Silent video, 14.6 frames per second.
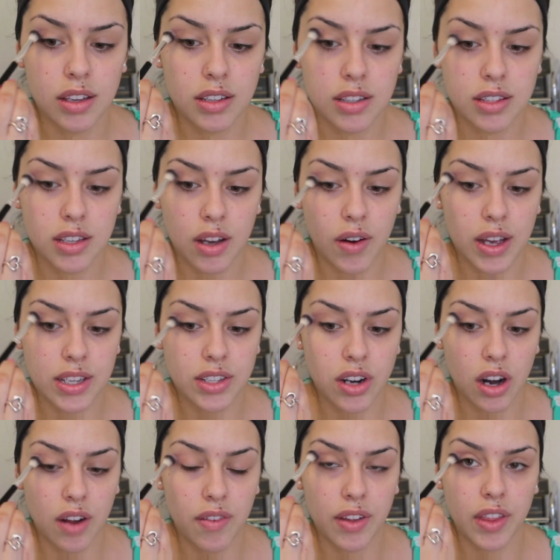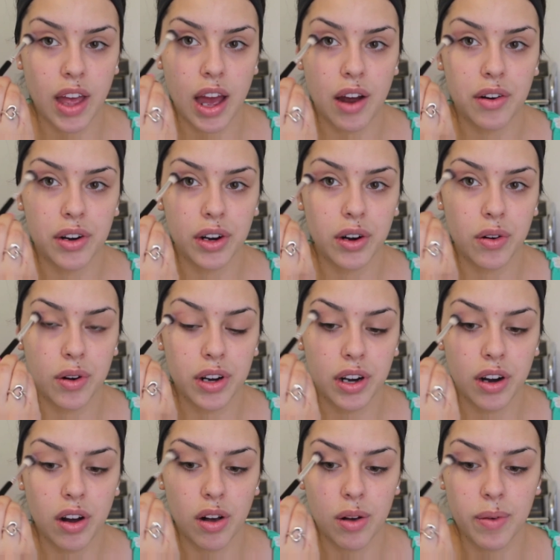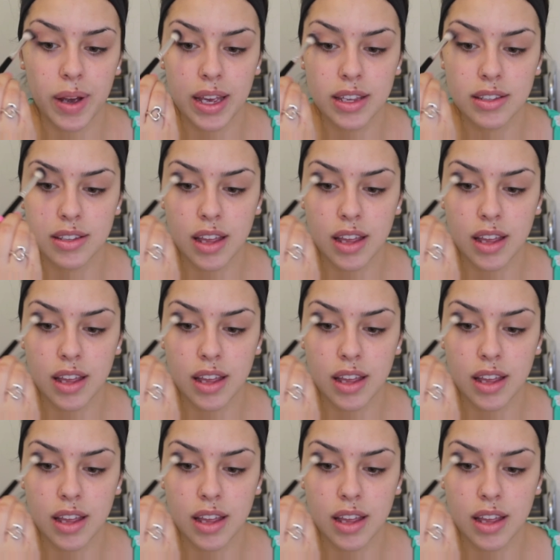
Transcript: So I start off on the outer corner always